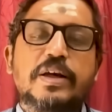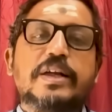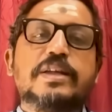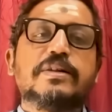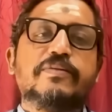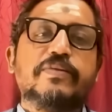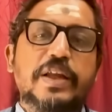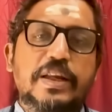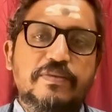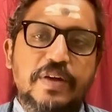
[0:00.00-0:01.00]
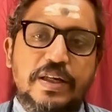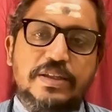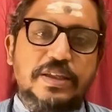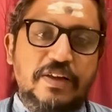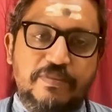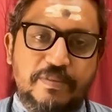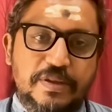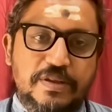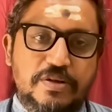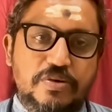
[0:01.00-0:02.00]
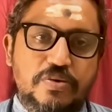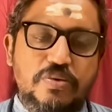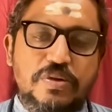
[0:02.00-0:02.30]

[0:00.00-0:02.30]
It is a very, very safe mantra to do.